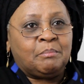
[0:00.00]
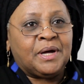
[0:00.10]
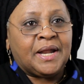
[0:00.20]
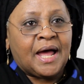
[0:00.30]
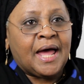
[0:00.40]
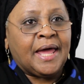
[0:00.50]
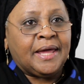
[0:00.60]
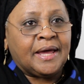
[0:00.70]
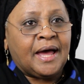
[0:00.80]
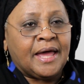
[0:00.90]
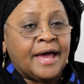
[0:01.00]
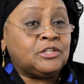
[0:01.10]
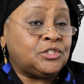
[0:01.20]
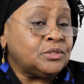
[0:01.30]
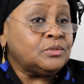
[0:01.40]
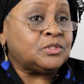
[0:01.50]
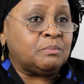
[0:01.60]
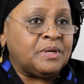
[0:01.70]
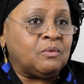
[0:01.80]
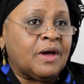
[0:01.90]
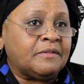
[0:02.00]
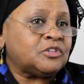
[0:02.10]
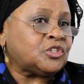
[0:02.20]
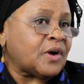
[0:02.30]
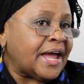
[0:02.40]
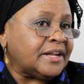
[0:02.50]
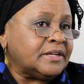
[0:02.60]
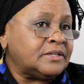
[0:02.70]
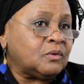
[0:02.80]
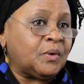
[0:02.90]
But I choose to be rather strident